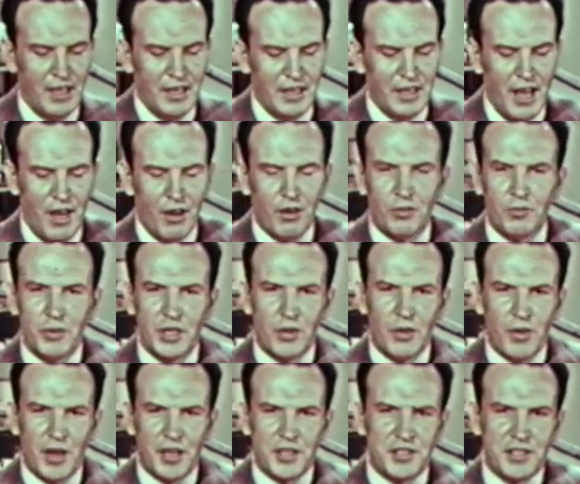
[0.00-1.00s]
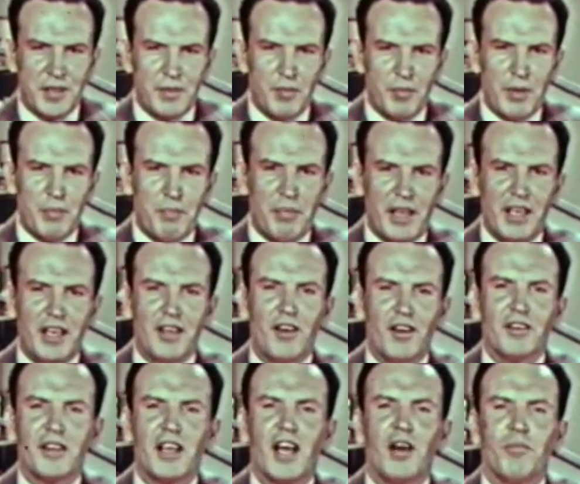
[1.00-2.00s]
Now, we don't want to seem to be picking
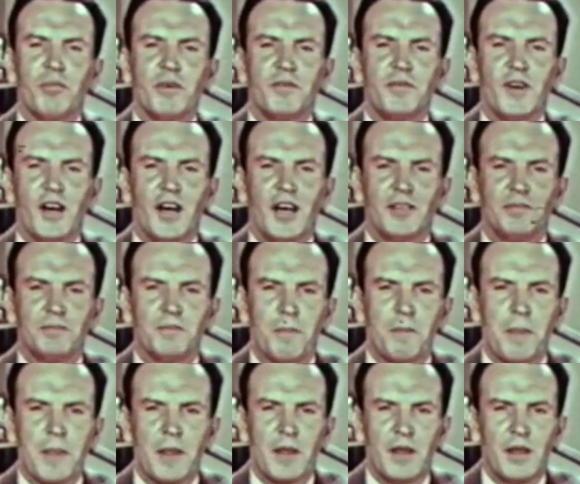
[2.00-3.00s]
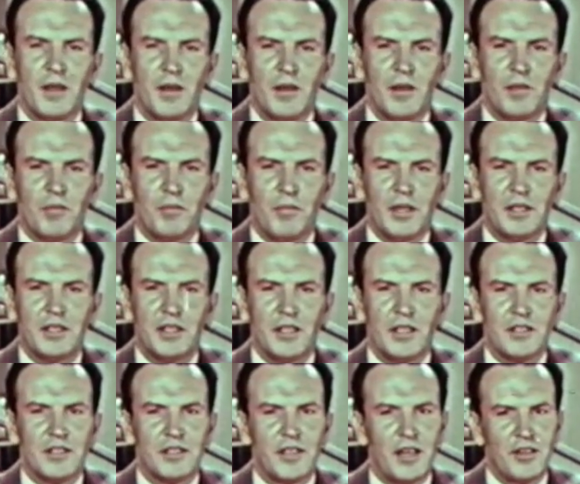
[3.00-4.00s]
on Count Buffon, but
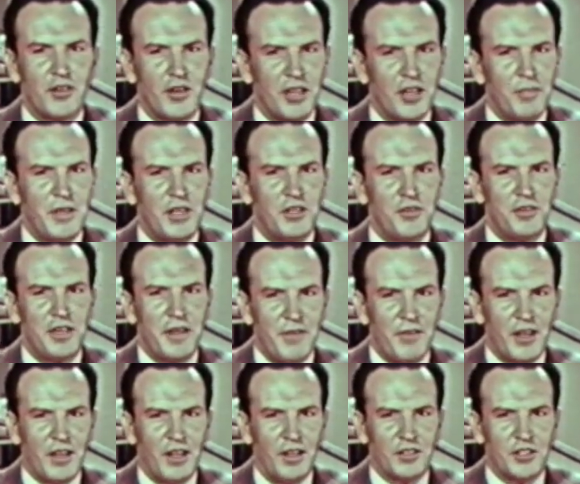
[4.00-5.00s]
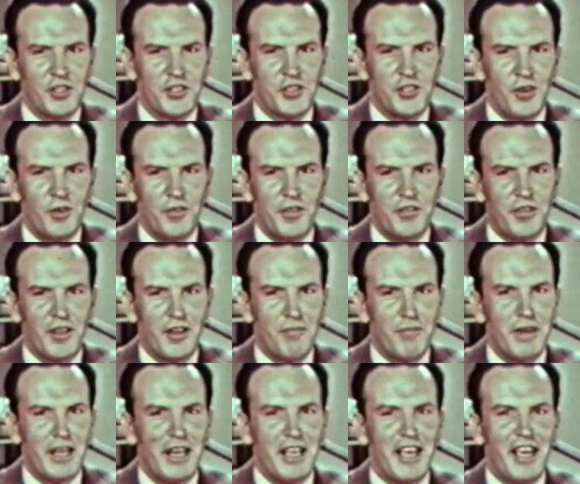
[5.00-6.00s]
it's not going to be too difficult to show that there are
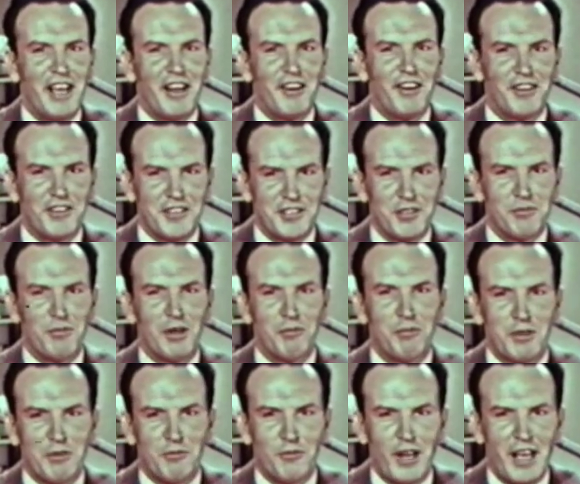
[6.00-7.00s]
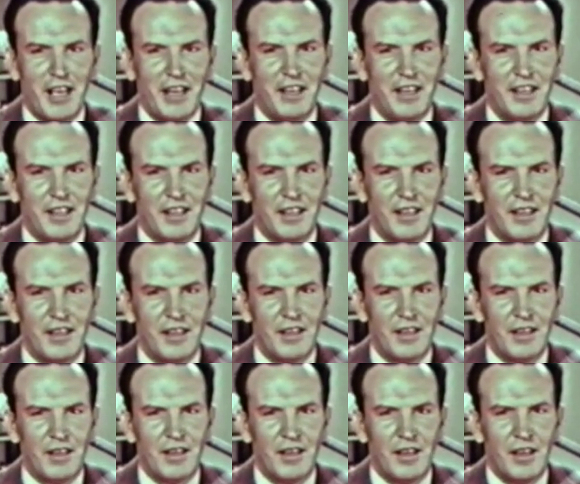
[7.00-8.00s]
many errors in what we've read.
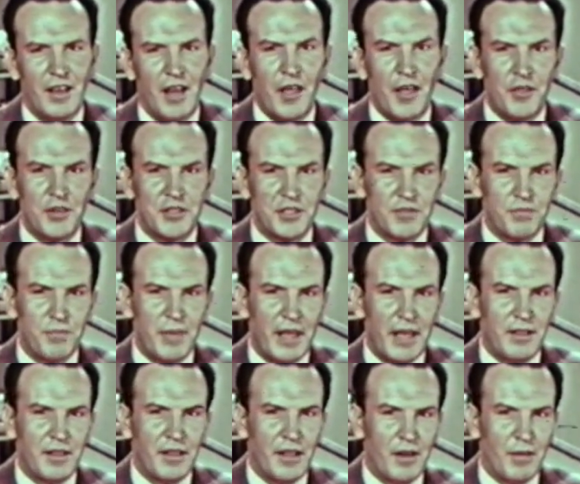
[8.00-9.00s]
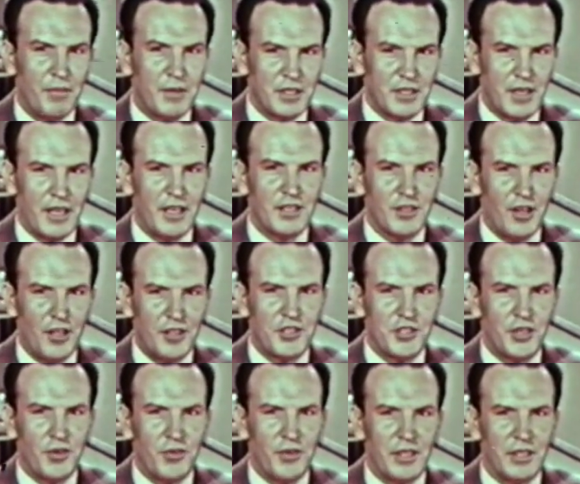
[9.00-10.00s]
Others have made their mistakes
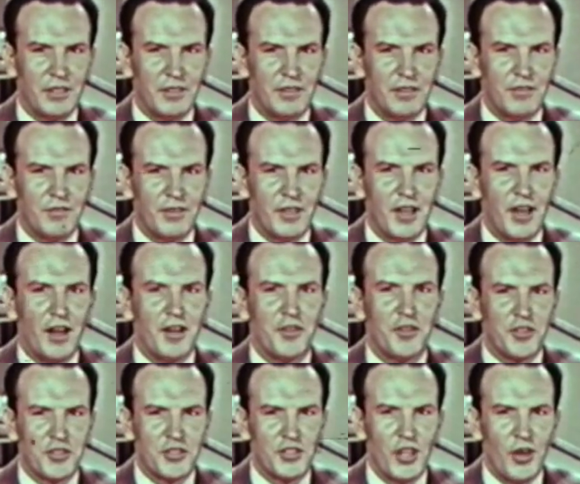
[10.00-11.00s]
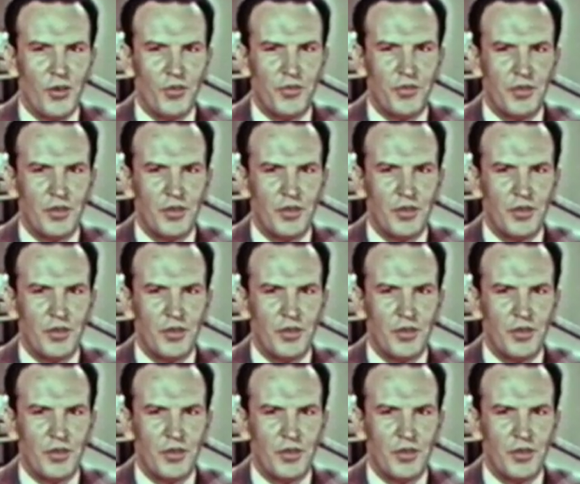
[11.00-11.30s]
also in regard to the sloth.